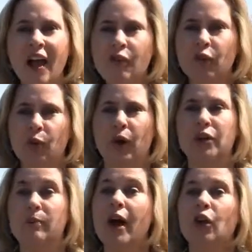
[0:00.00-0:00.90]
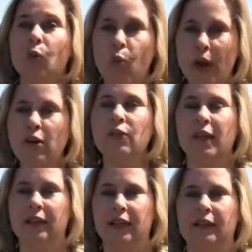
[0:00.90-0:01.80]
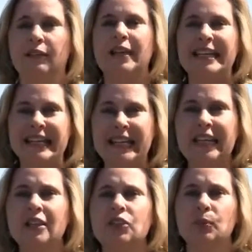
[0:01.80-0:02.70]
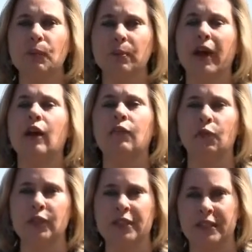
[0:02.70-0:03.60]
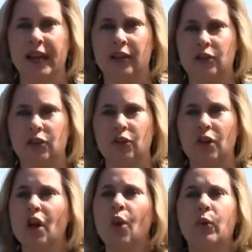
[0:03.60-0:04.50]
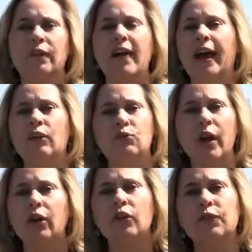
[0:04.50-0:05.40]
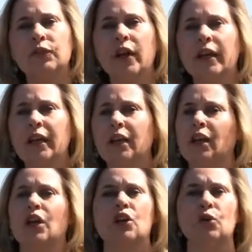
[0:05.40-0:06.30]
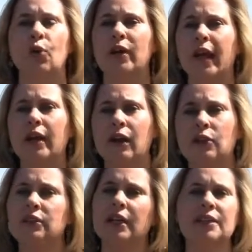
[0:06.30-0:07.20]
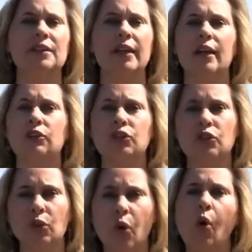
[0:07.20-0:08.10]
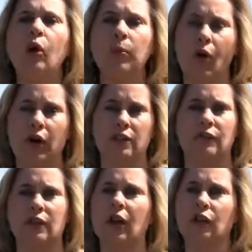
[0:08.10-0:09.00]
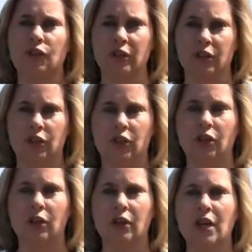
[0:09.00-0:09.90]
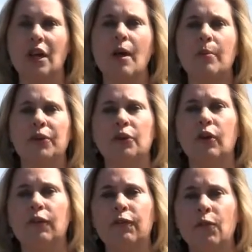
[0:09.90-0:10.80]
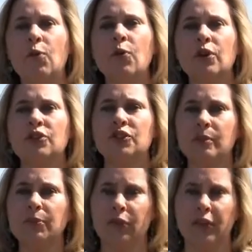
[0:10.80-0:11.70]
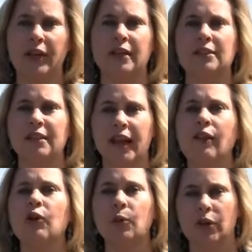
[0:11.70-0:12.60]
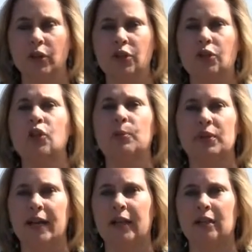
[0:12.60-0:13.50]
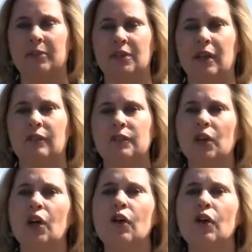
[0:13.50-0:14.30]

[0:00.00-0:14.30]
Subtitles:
everyone, no matter where they live, needs to prepare for a disaster. We've had record flooding, tornadoes, and disasters in all parts of the country this year. But there are four simple things that everyone can do to protect themselves.